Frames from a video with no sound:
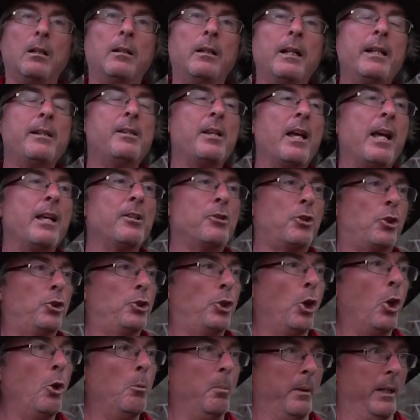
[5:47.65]
Let's ask
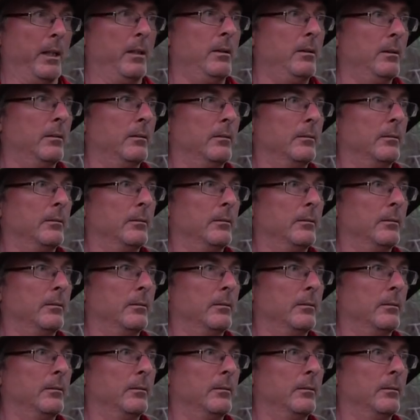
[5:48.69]
Toby.